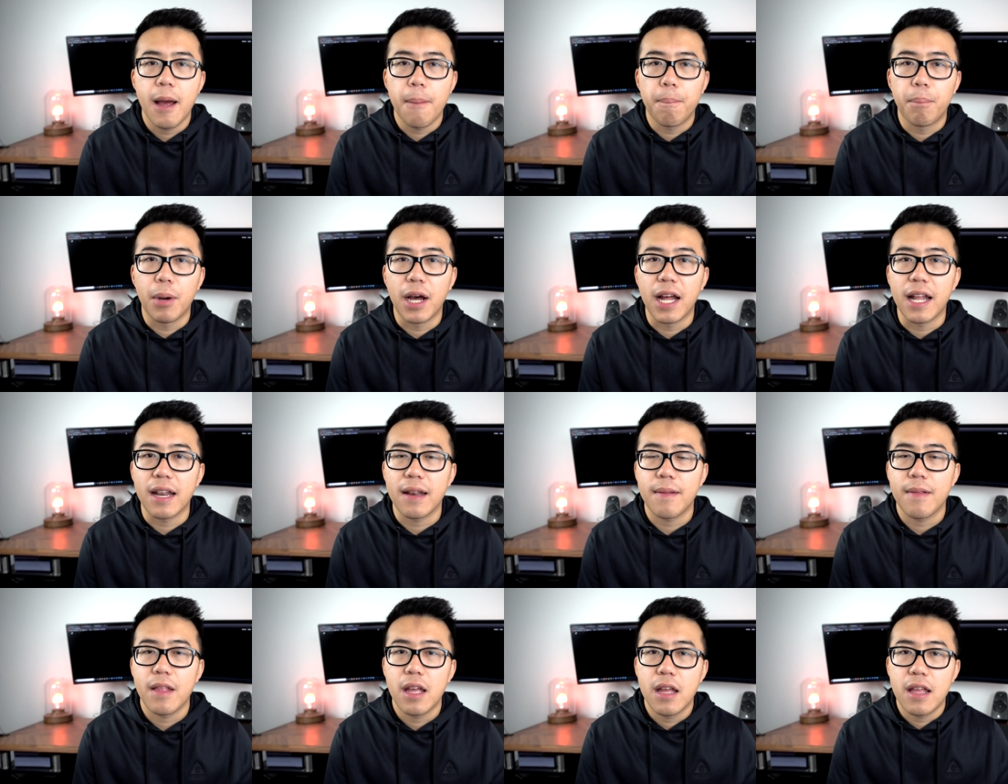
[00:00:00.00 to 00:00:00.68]

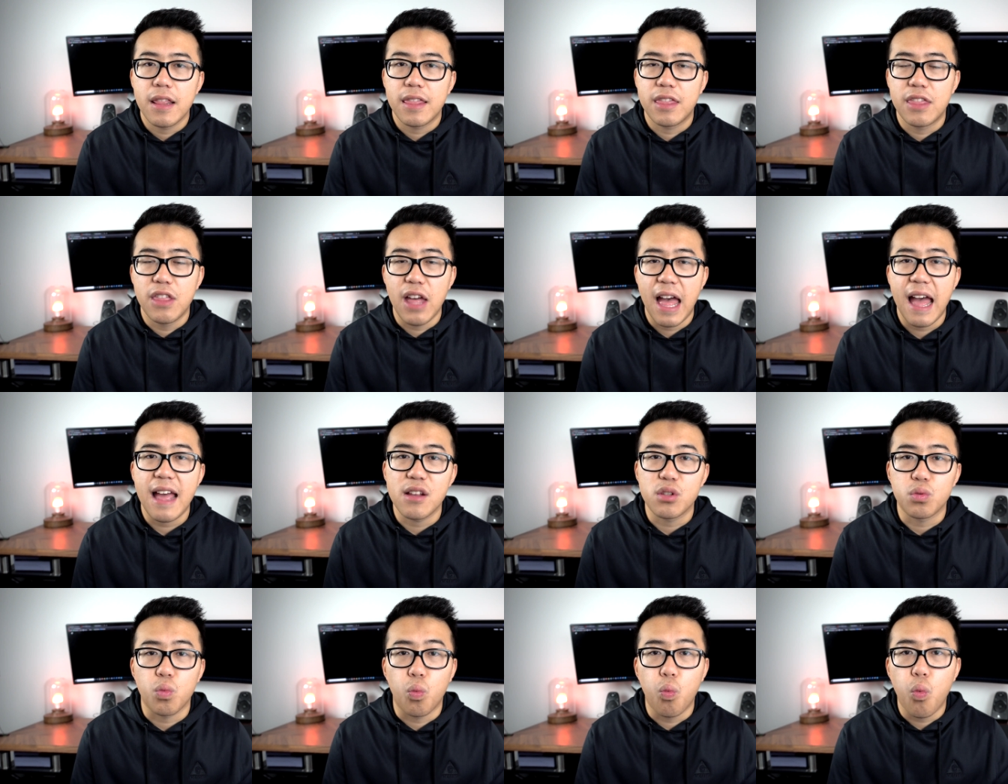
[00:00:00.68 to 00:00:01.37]
But
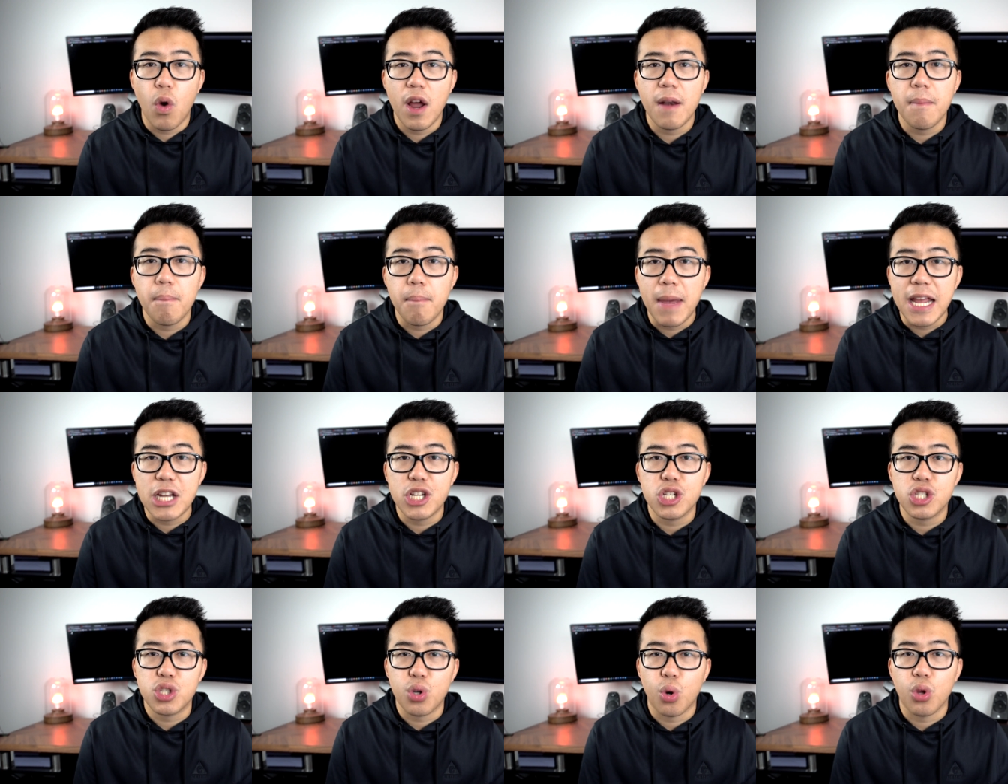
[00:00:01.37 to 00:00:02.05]
that is one
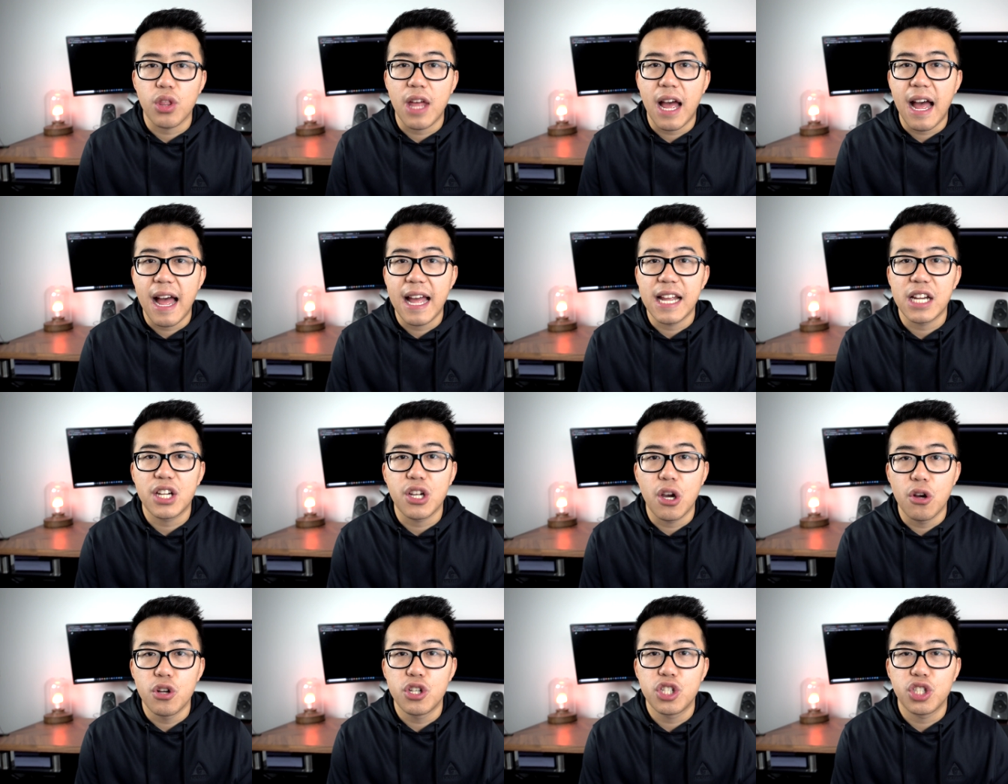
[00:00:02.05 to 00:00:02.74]
major store that I
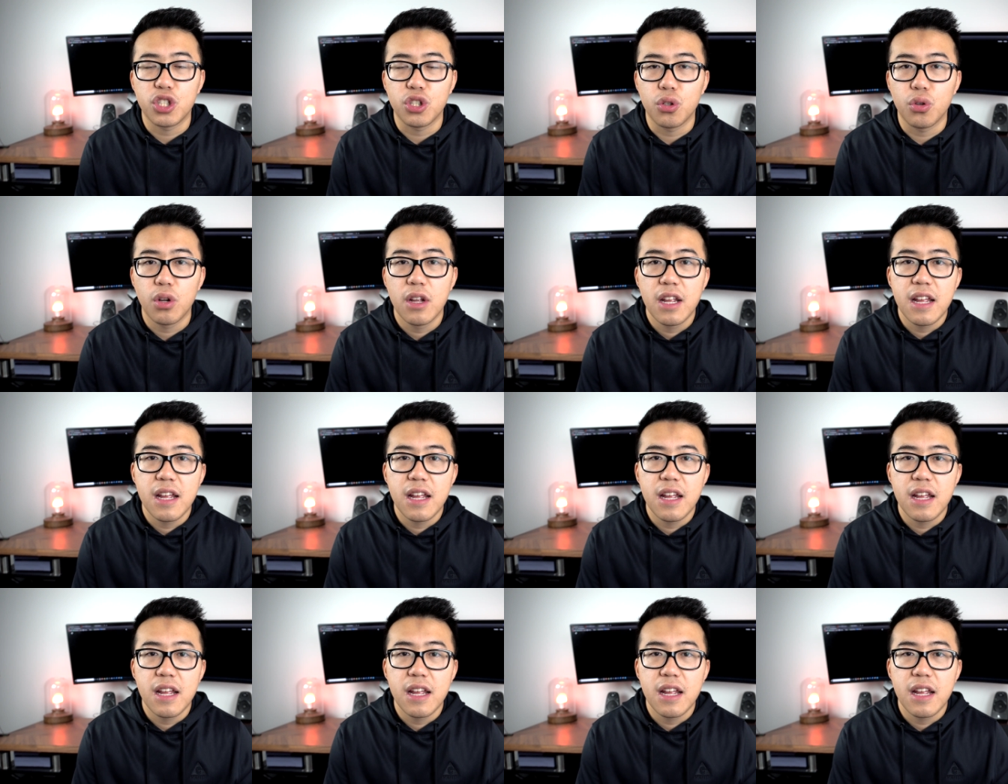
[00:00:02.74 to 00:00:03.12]
go to.